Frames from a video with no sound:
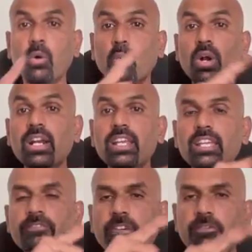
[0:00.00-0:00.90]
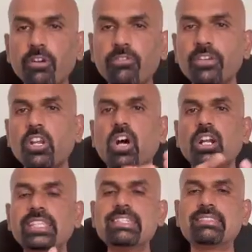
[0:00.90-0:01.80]
Only if you fulfill
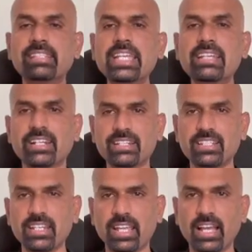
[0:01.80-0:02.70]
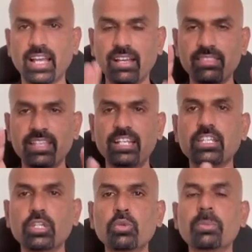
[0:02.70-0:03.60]
all these three criteria, then
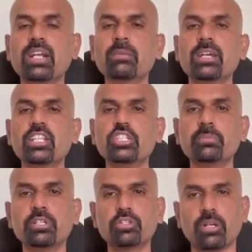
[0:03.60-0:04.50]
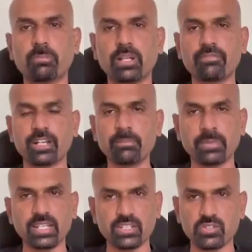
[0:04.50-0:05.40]
you become eligible to apply for a
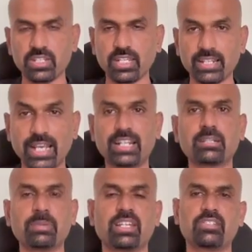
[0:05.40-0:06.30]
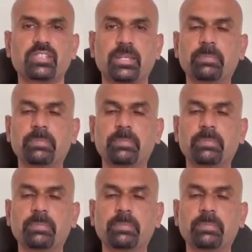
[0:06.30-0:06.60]
PhD, direct PhD.